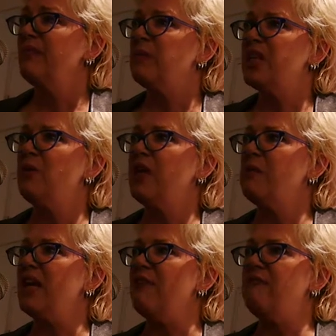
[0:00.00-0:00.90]
but
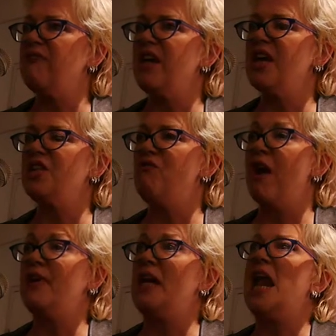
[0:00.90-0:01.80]
only when he feared a
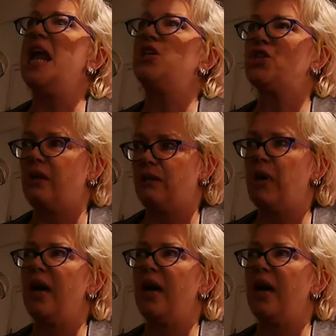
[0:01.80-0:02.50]
revelation